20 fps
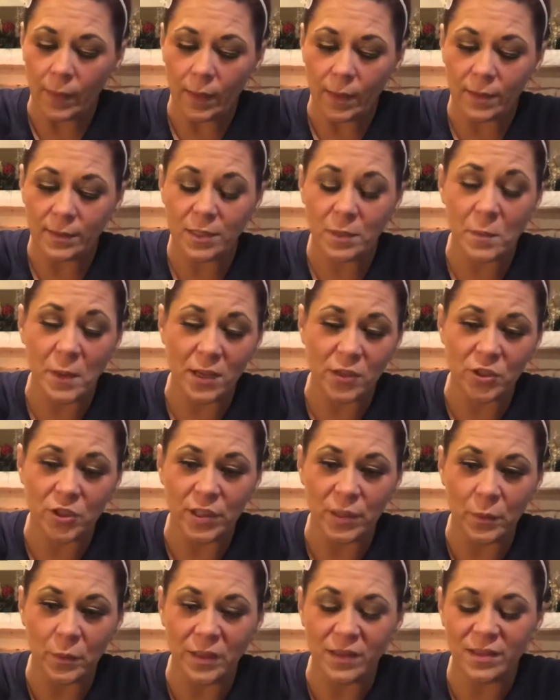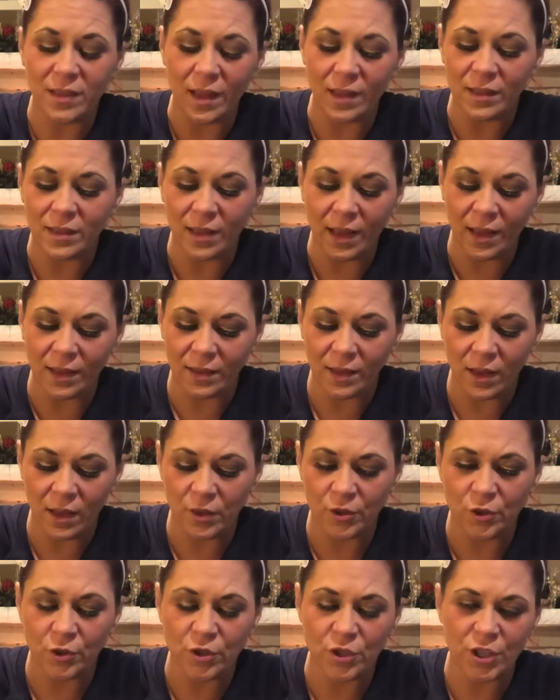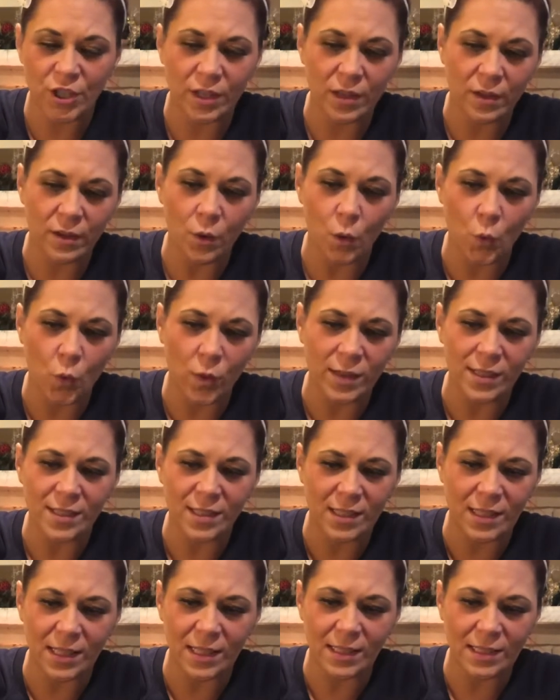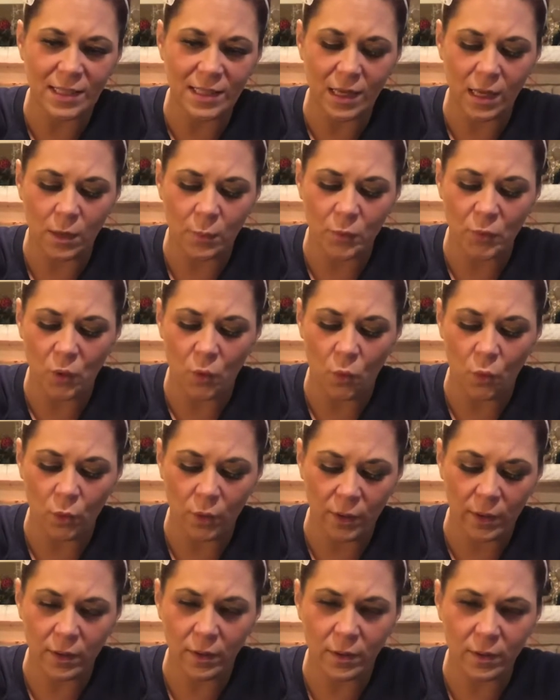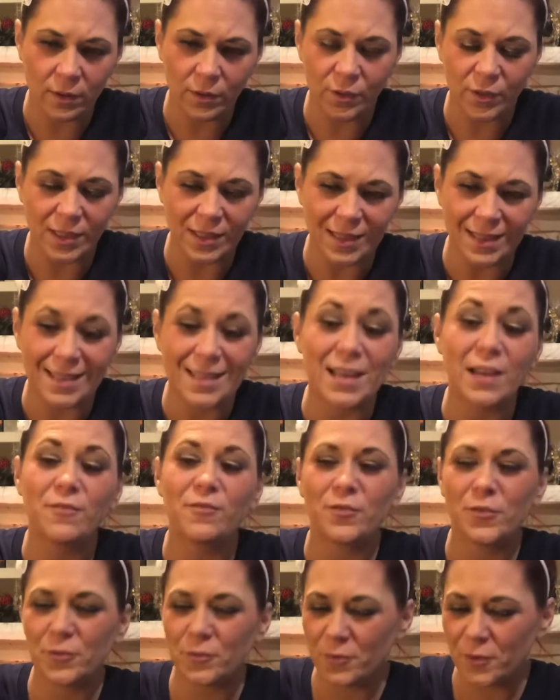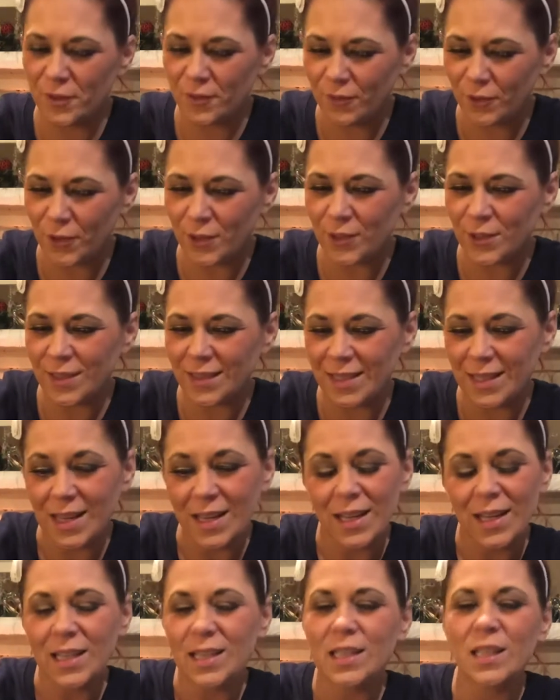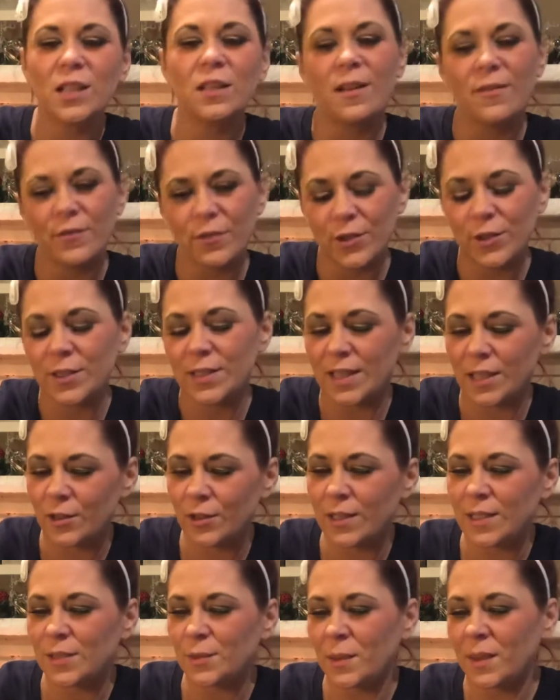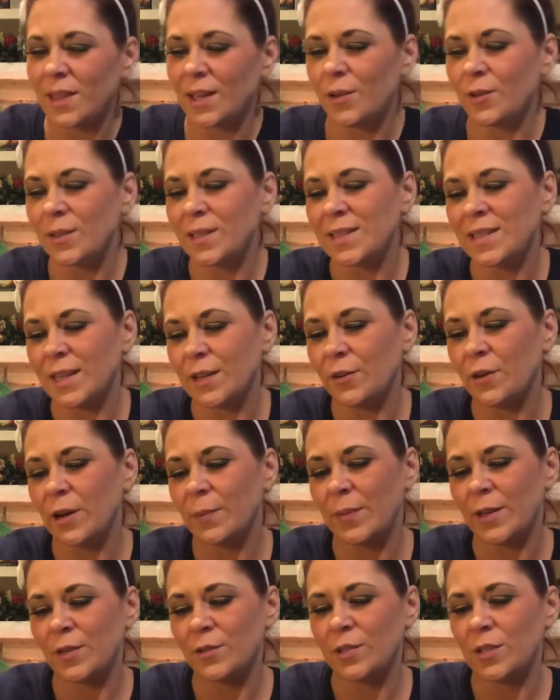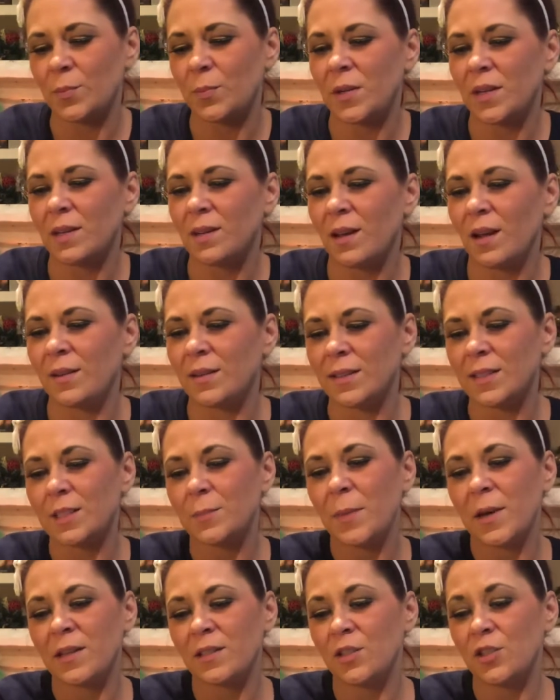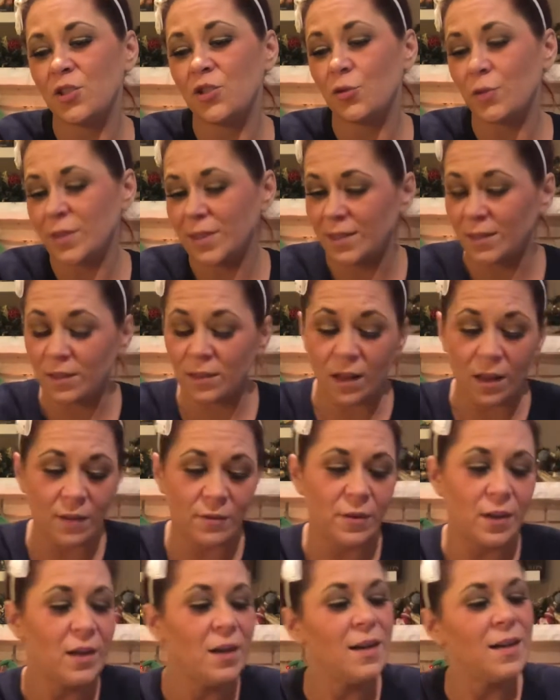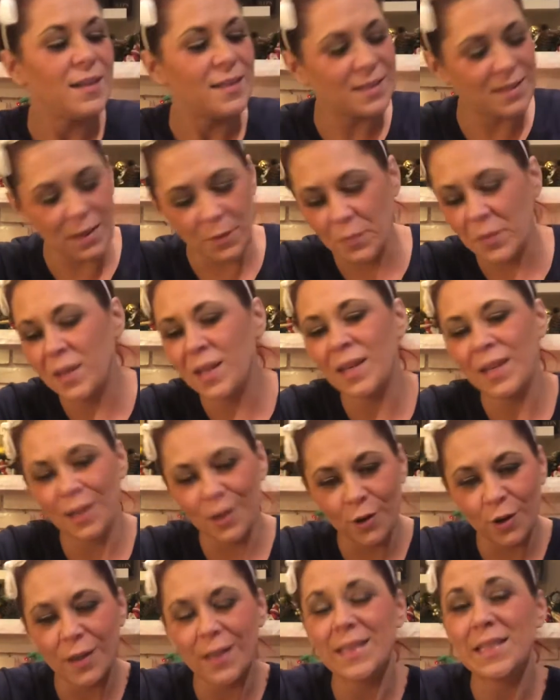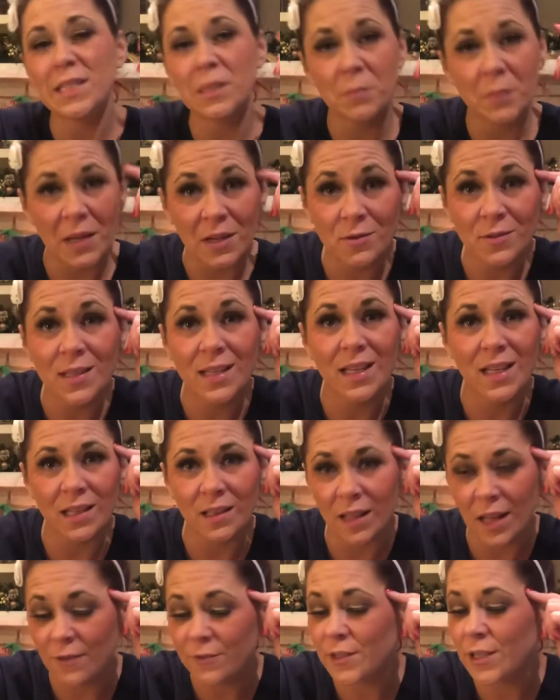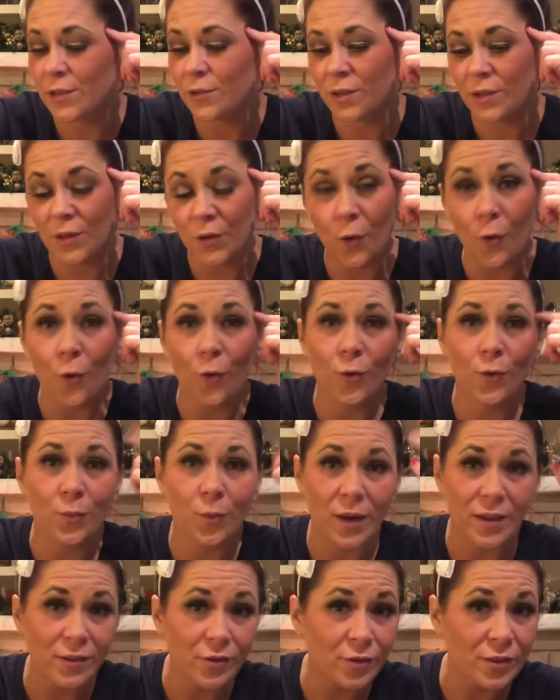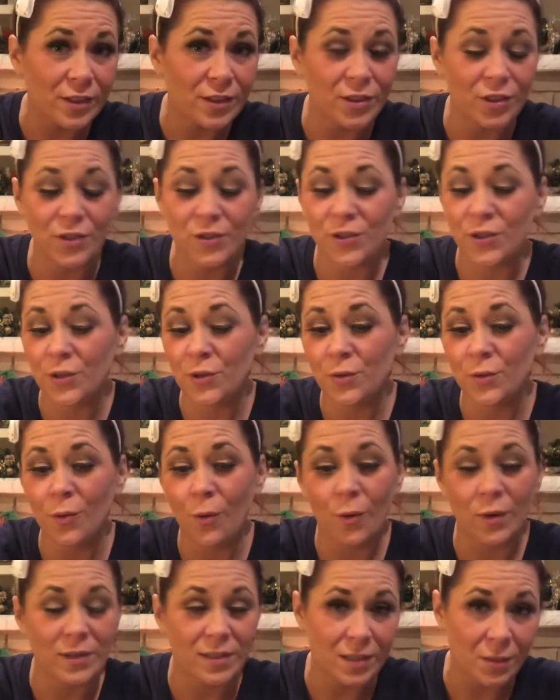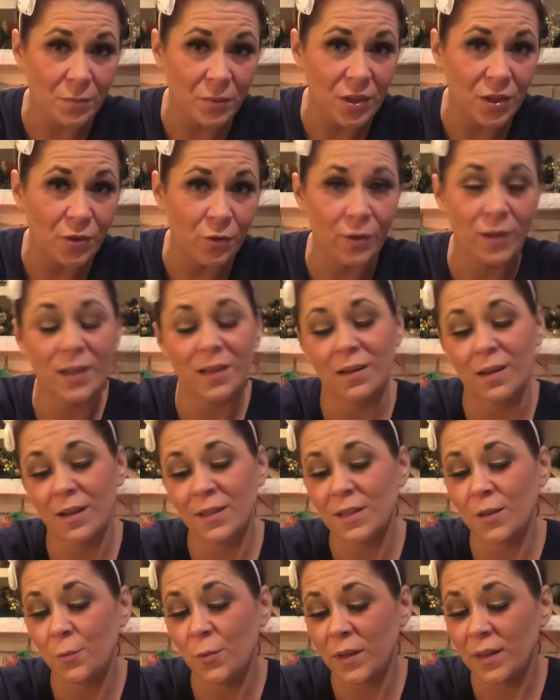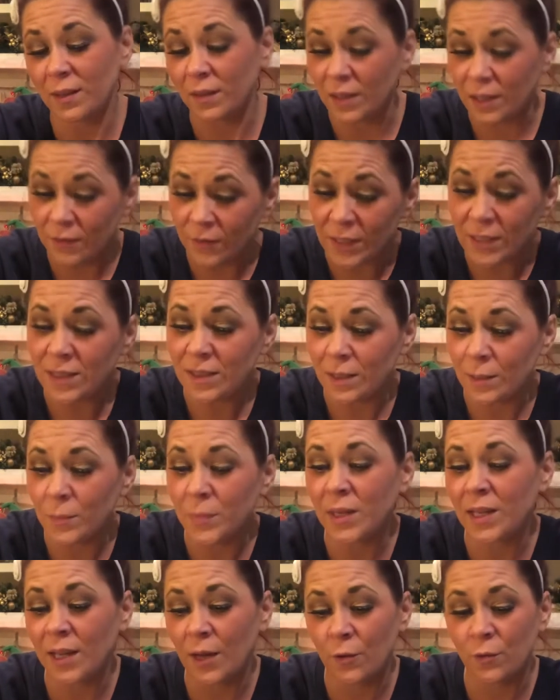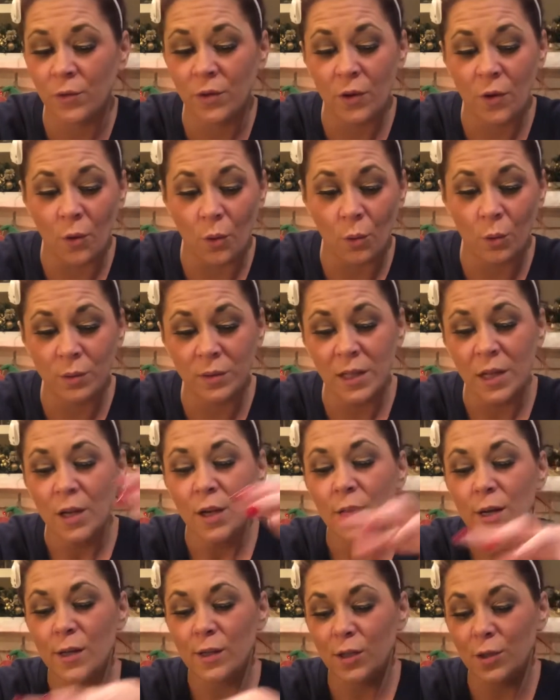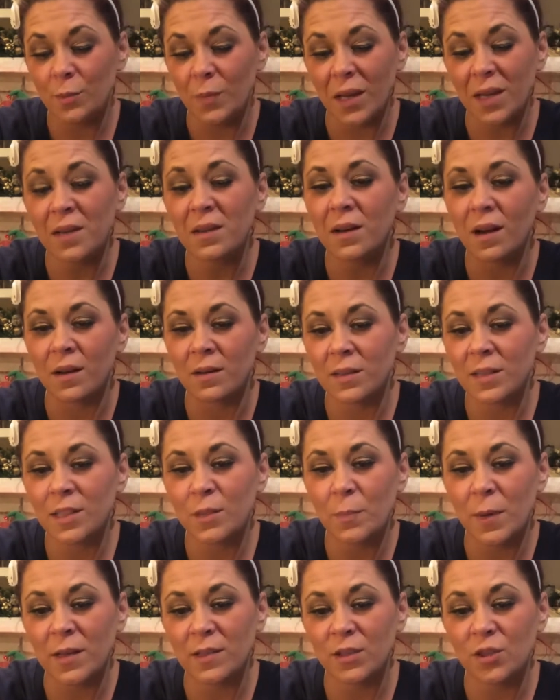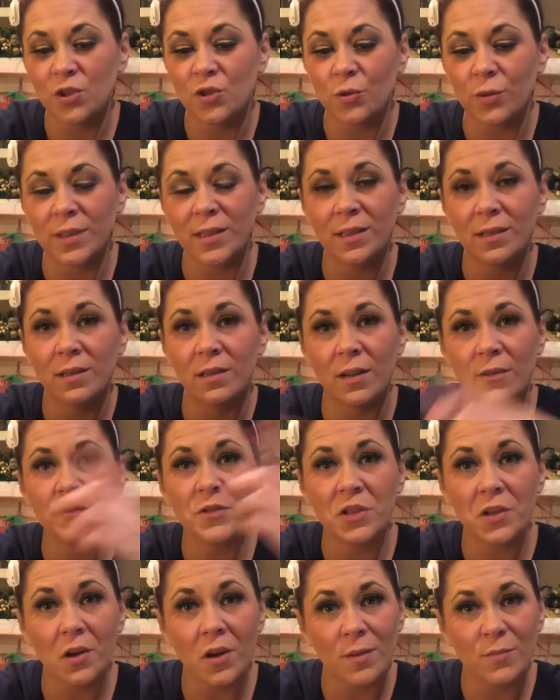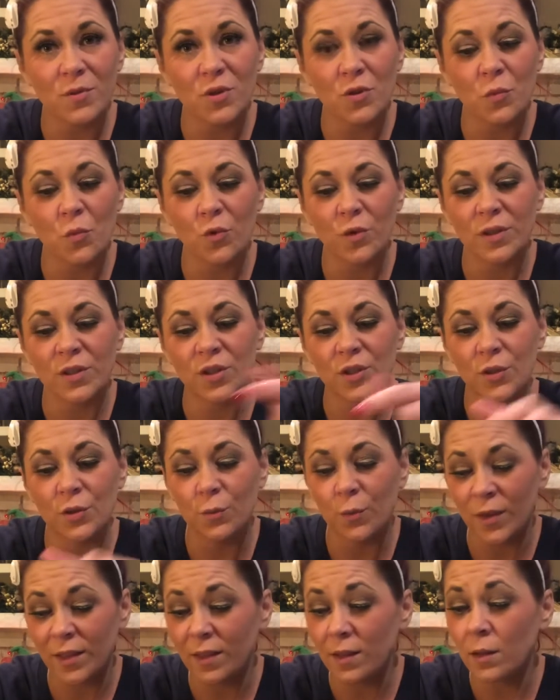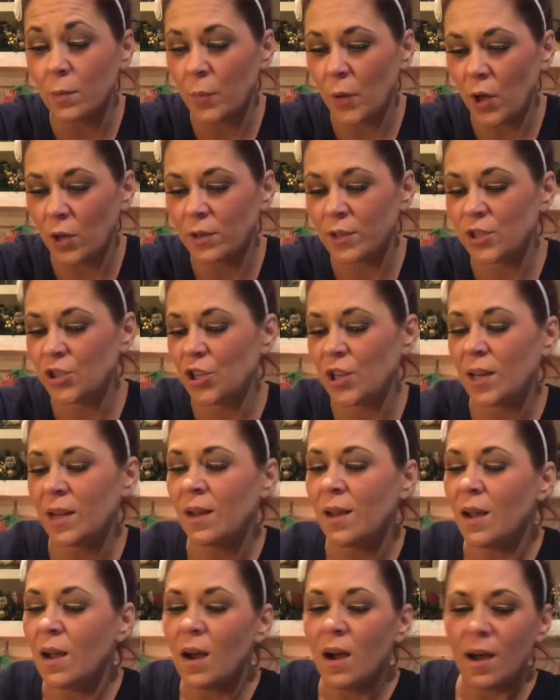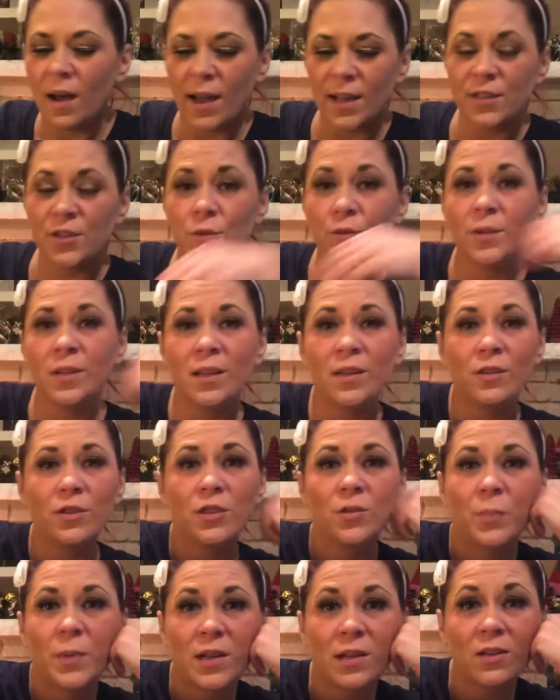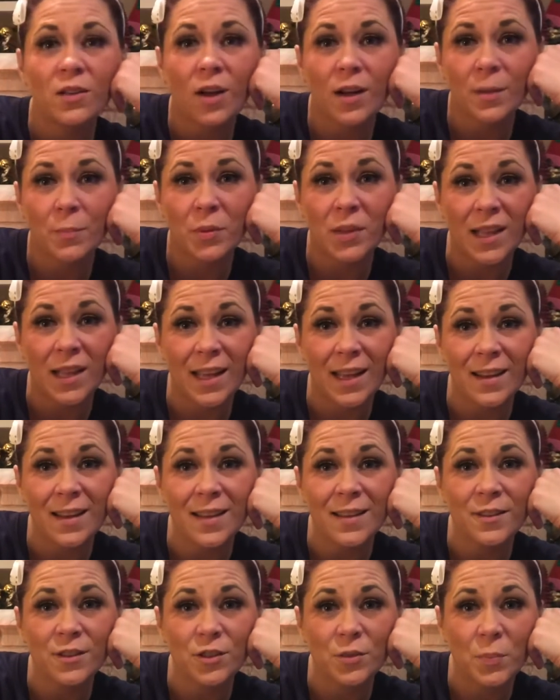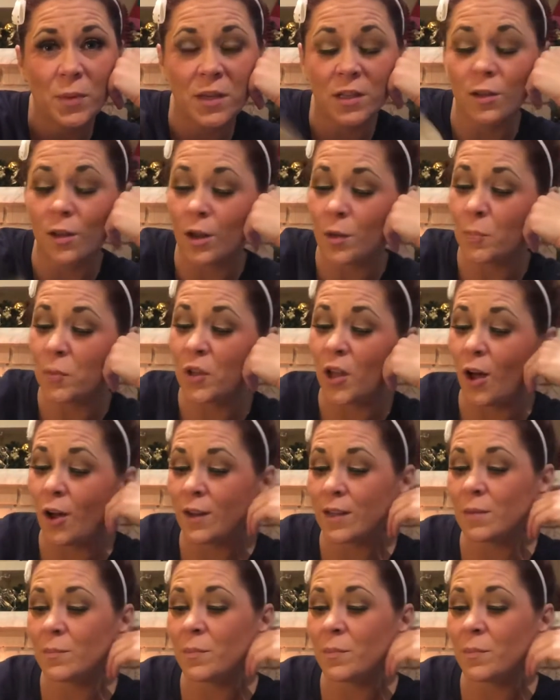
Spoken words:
Especially with that yang energy. What is this, Capricorn, or this devil reverse? the Lovers. There is without a doubt about to be an unexpected choice in love. Somebody here is about to get left out in the cold, whether this is you or somebody you're connected with, leaving somebody out in the cold to make an unexpected choice in love to come towards you with an apology. I do think there's been a lot of planning. There's been a lot of plotting